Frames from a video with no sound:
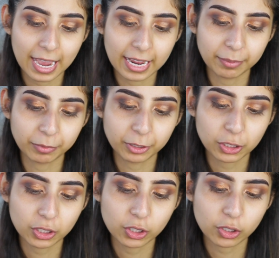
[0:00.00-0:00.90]
and I'm going to
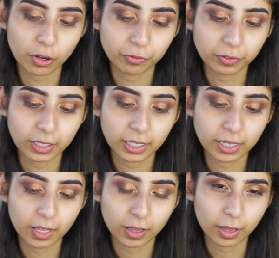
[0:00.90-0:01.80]
softly
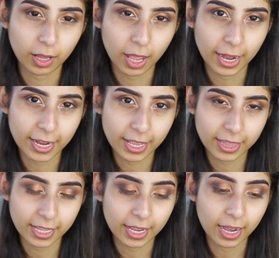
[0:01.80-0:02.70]
align
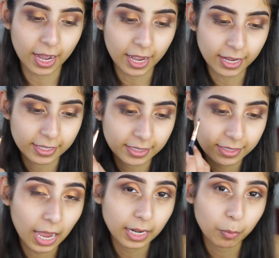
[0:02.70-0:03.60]
the
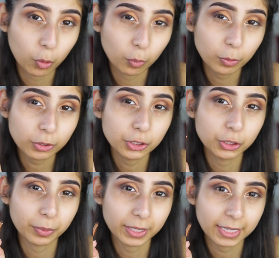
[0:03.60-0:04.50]
eyes. And I'm almost
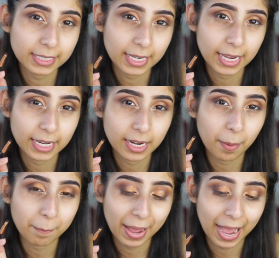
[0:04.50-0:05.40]
doing this in
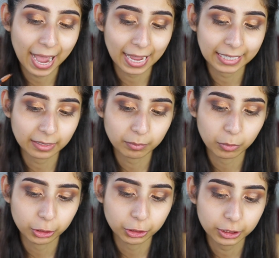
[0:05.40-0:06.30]
a patting
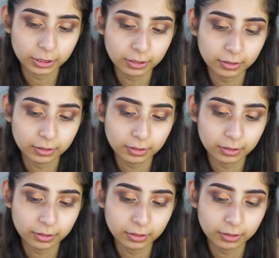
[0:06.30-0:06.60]
motion